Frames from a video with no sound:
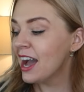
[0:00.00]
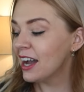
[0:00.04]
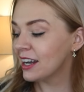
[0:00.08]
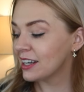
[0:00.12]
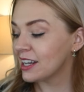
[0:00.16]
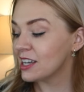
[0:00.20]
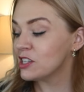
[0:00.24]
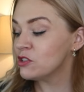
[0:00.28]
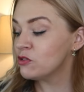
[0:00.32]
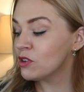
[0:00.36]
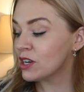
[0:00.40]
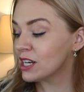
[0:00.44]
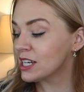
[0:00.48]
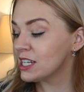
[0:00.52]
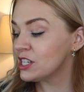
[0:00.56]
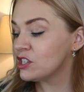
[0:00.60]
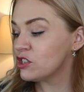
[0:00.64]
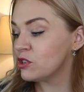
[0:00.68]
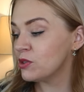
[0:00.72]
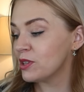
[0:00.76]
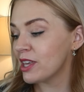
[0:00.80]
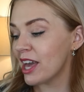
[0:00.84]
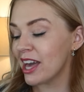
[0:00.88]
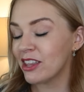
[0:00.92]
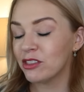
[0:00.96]
And I really
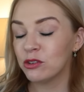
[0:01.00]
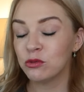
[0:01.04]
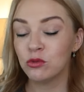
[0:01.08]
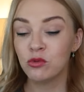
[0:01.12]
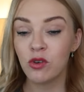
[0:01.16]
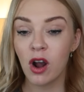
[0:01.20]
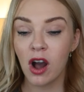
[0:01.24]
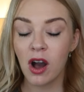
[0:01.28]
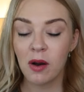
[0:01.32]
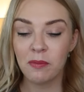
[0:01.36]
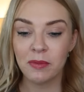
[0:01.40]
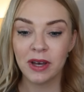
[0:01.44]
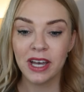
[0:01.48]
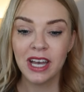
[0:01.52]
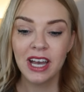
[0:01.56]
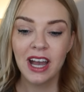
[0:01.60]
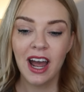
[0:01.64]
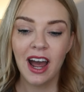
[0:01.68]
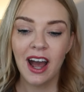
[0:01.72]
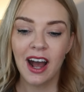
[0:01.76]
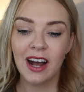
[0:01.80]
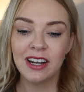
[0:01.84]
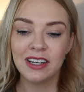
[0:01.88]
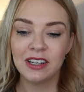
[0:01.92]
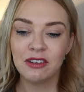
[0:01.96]
do get the rum,
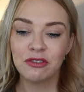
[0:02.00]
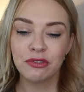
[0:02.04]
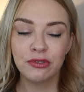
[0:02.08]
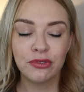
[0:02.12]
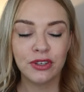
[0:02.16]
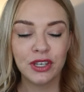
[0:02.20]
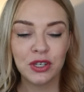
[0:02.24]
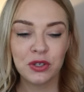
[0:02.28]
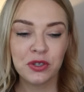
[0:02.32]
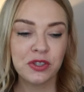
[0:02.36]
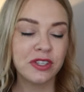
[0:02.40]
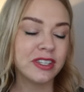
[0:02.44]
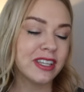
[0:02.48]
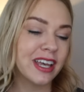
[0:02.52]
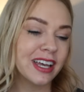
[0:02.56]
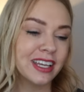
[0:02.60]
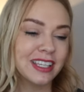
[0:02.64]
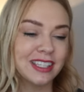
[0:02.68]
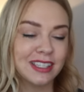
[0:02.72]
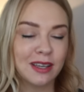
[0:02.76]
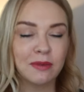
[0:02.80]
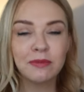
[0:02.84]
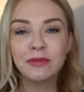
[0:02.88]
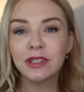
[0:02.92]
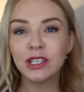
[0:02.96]
and it feels
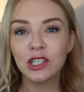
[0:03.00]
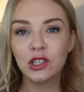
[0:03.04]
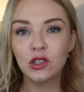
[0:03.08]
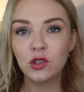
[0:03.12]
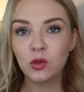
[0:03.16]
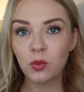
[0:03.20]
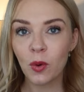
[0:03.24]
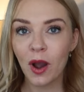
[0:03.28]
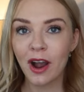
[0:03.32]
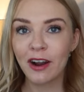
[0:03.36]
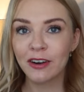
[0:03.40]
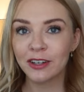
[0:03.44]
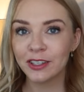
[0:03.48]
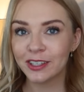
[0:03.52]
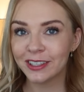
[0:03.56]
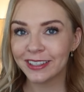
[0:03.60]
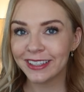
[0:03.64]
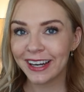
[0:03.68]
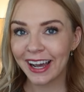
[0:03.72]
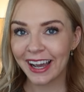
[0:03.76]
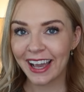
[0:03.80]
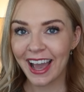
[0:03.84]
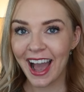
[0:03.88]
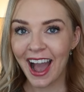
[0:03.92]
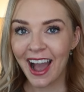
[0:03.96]
like something you'd wear on a night